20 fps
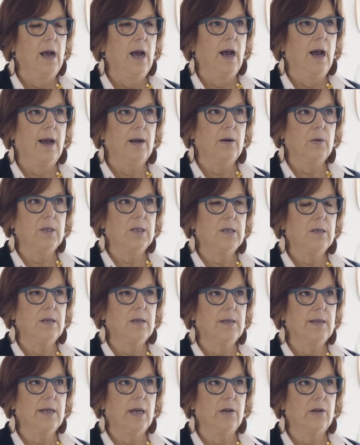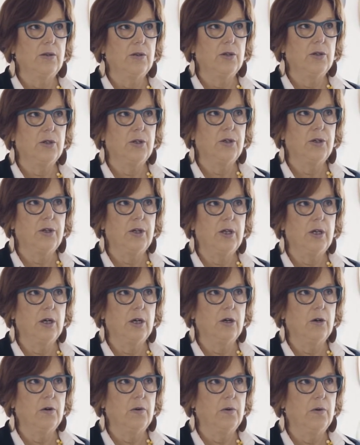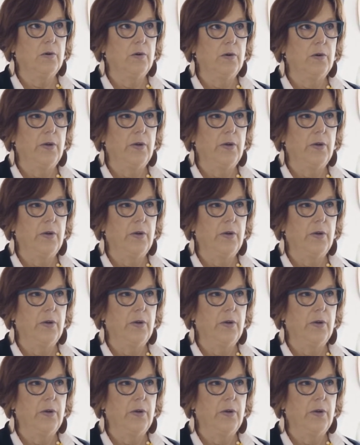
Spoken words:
I would sit down at the studio